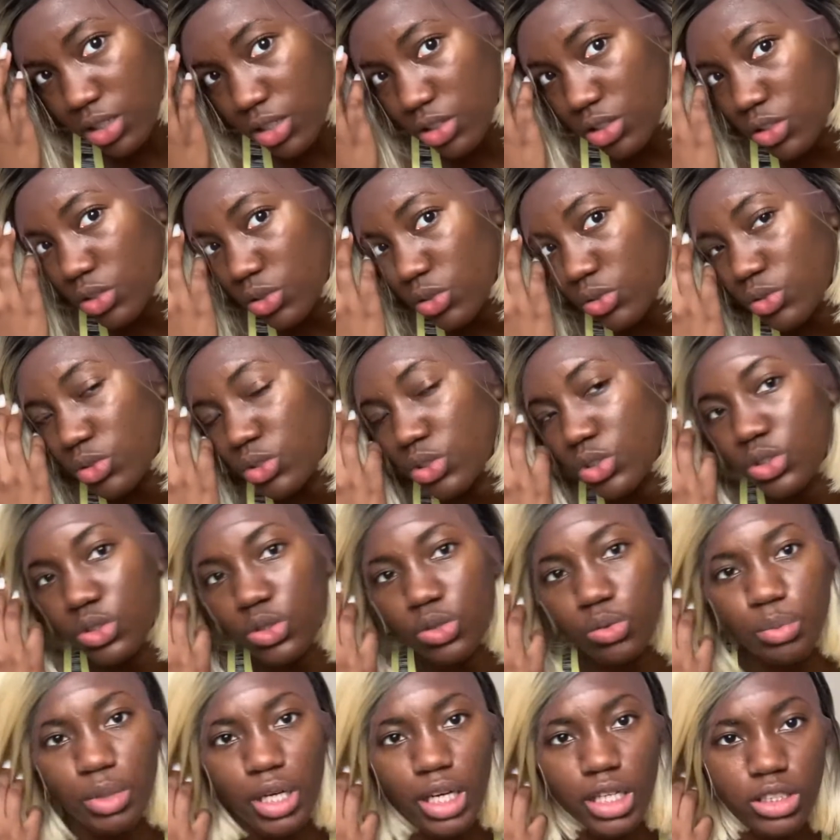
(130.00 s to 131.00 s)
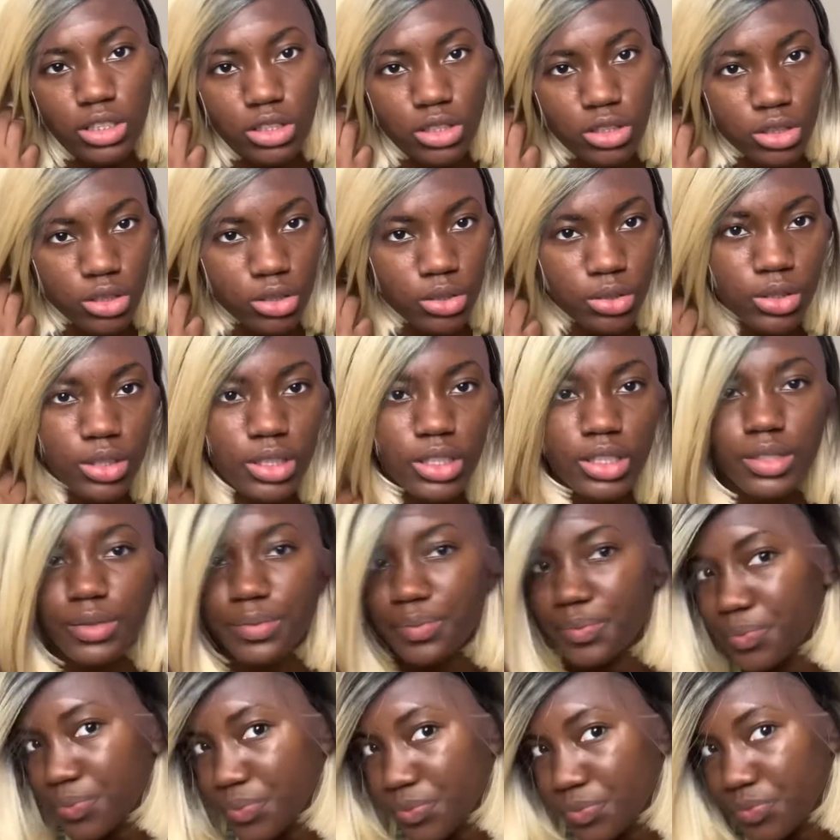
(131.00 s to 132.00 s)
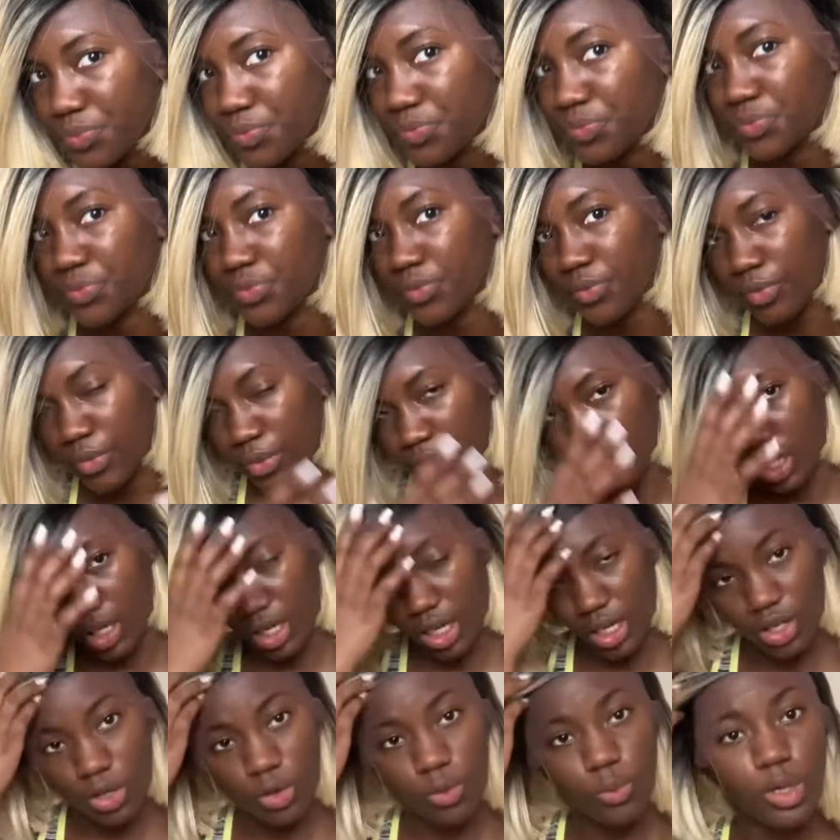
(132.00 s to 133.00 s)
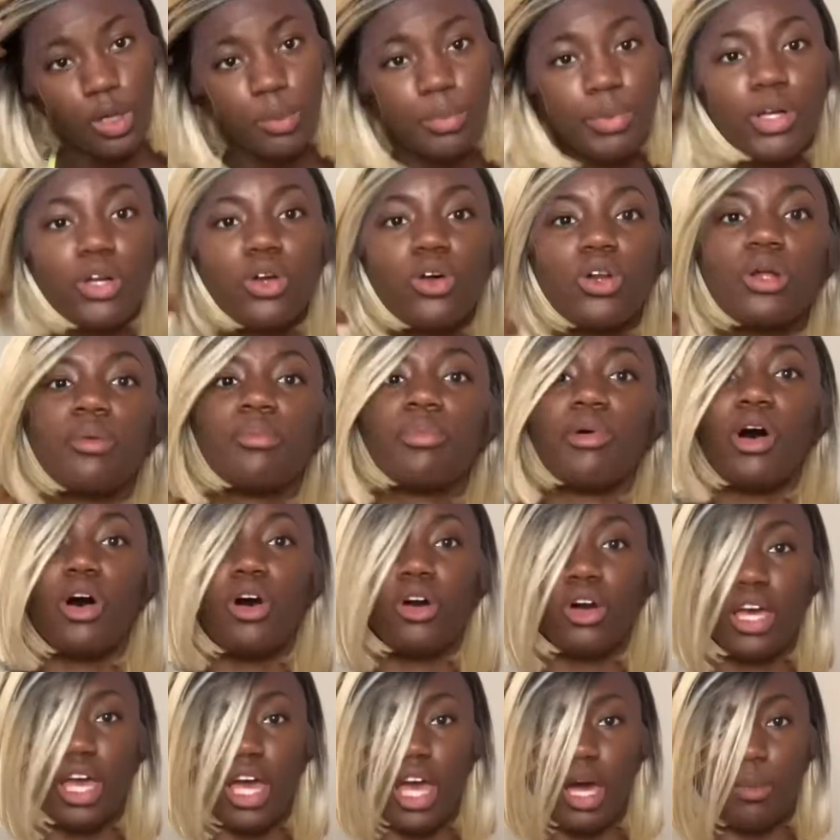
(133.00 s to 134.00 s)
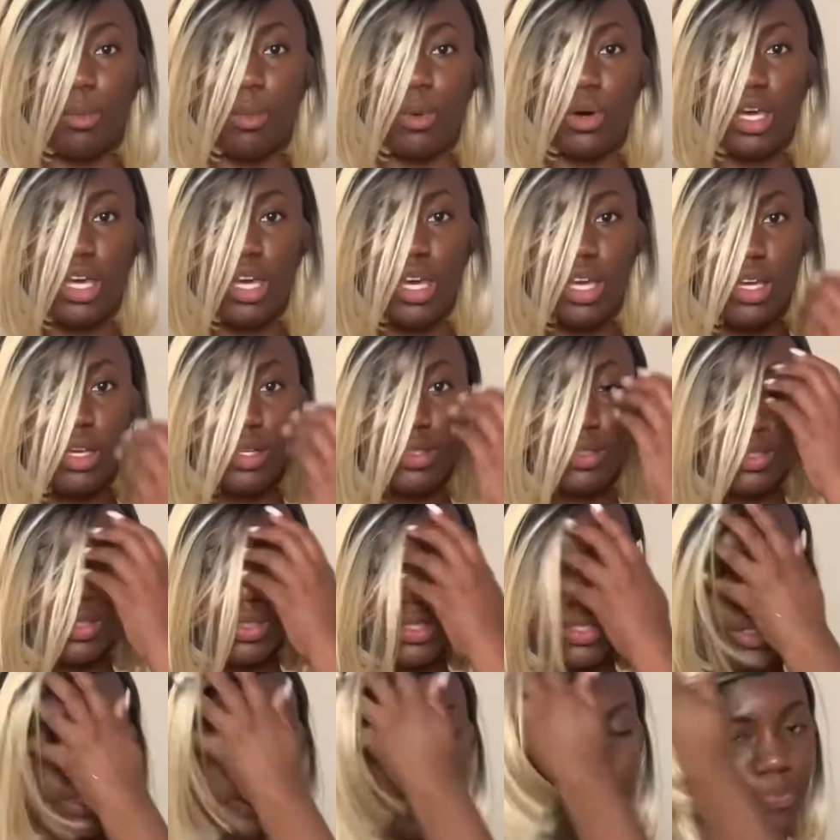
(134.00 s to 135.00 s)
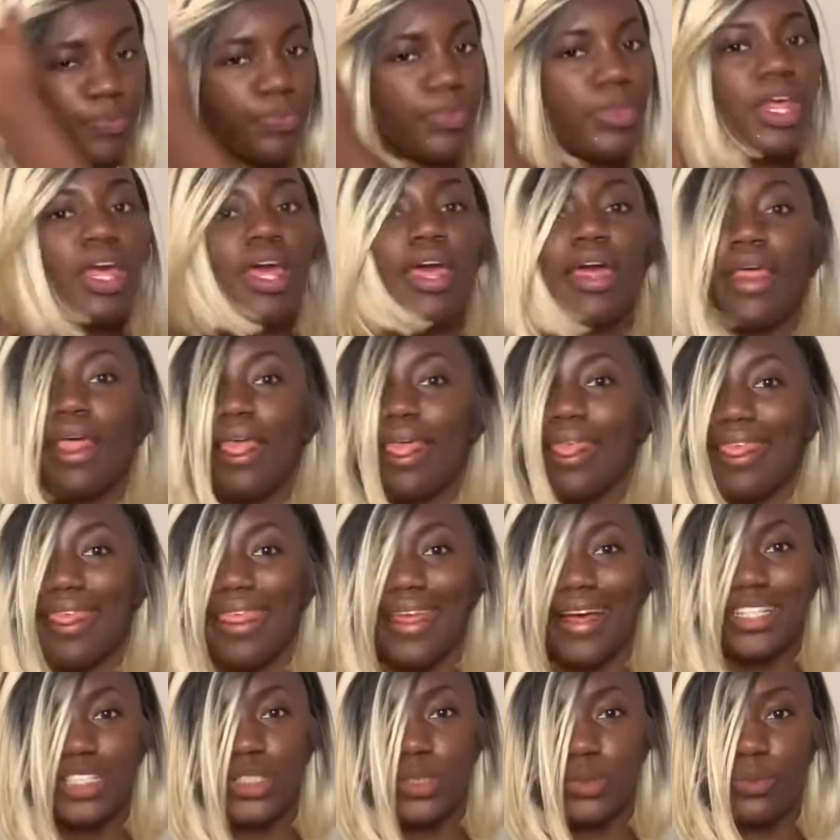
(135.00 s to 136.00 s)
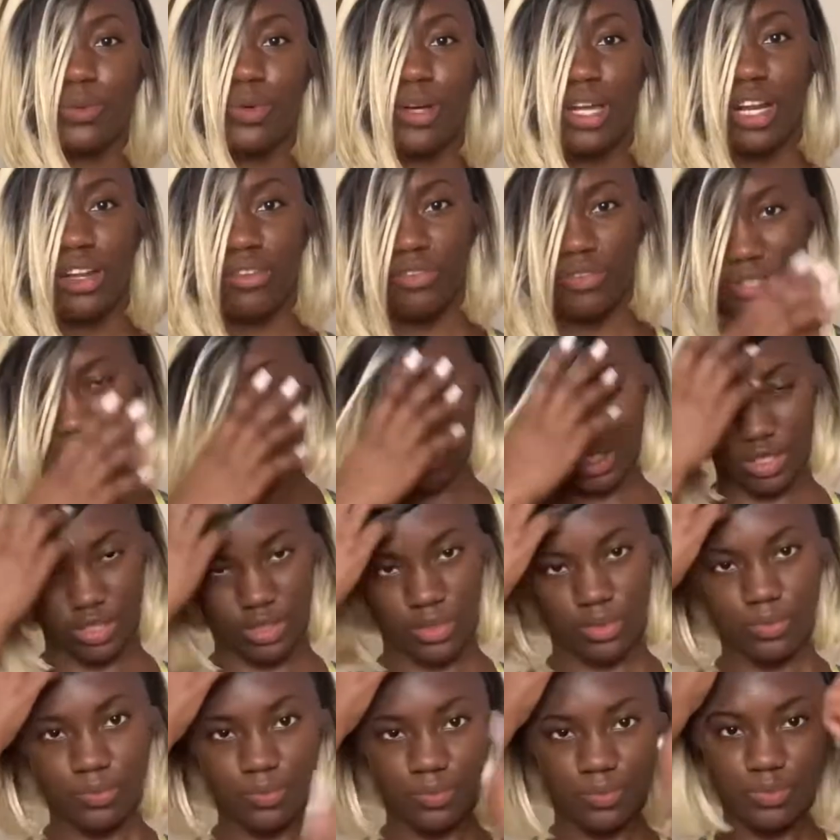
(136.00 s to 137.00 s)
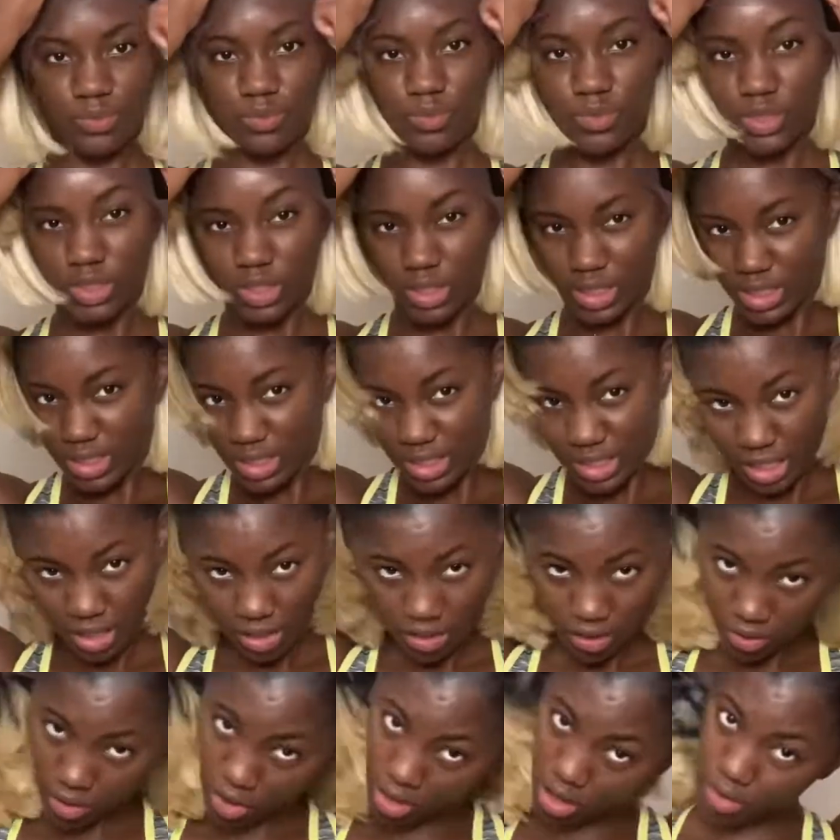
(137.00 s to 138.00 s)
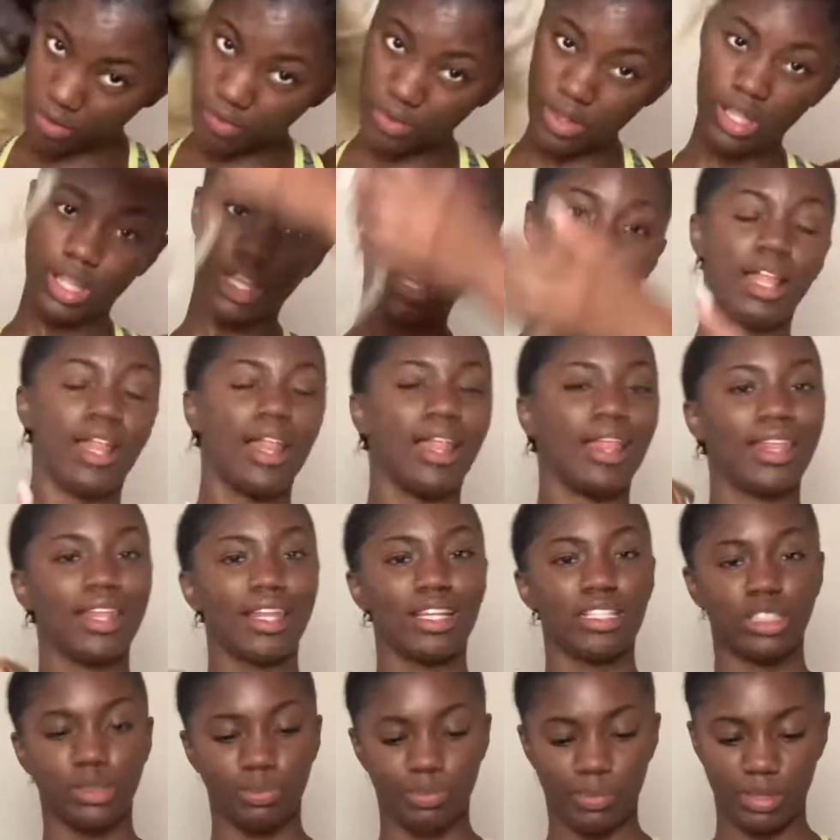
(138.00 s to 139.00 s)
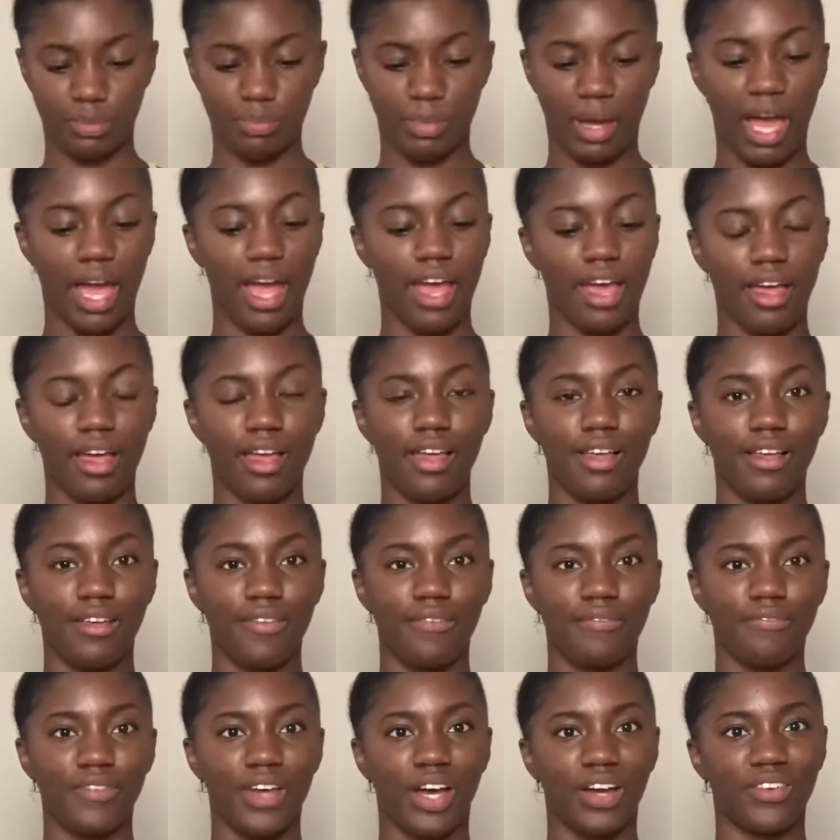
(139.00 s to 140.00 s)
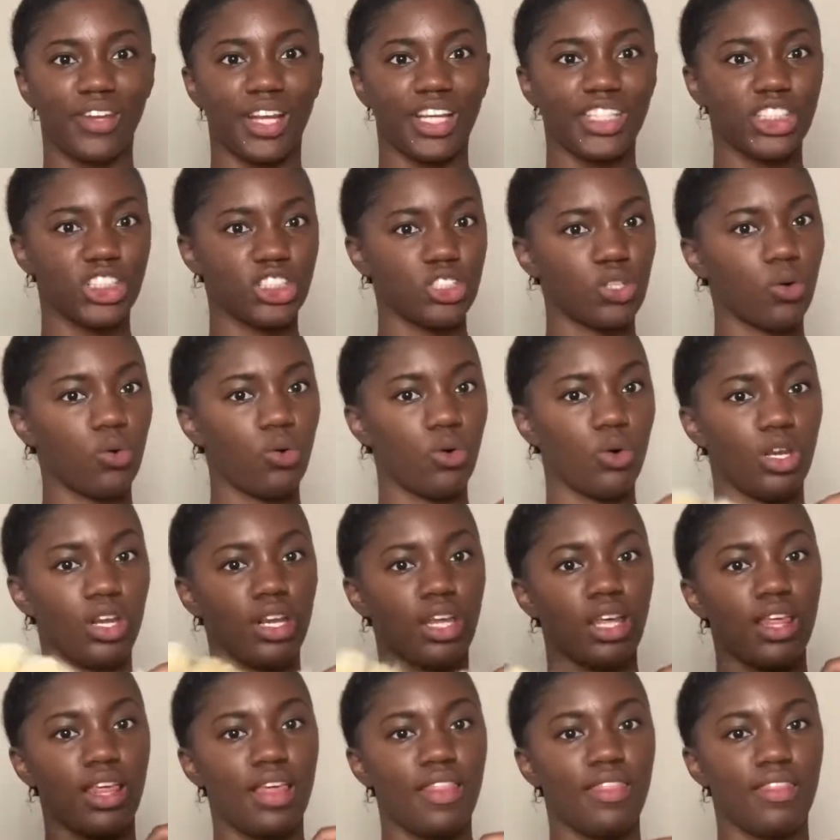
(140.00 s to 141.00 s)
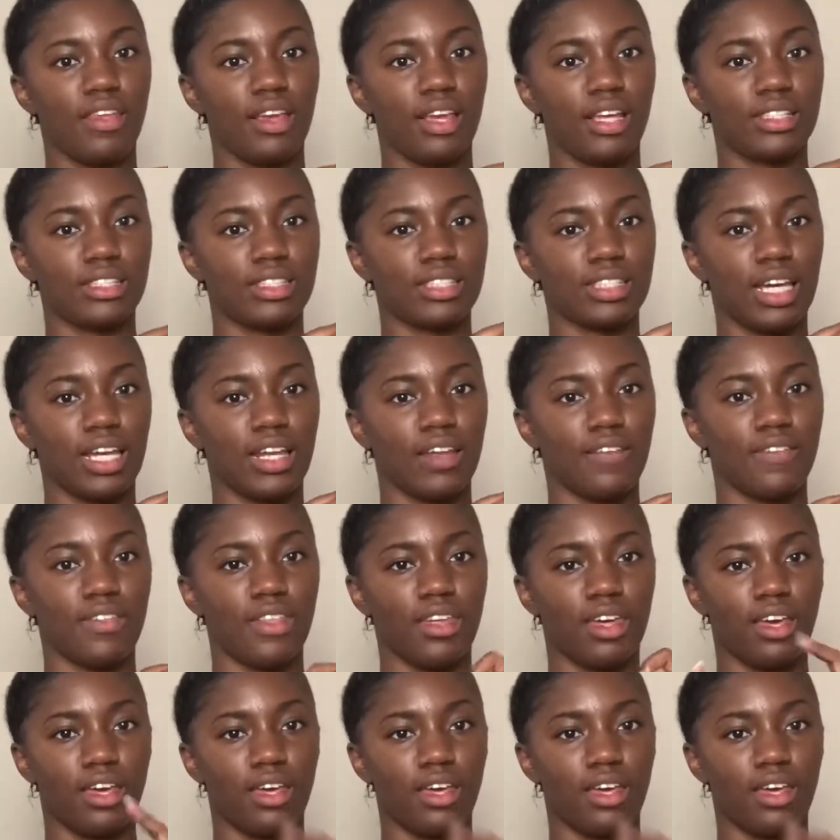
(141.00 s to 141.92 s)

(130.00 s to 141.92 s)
do too much to it. And I don't want to put on a bald cap wig, so that's what I'm gonna do. So let's take her off and let's put my foundation on the inside of the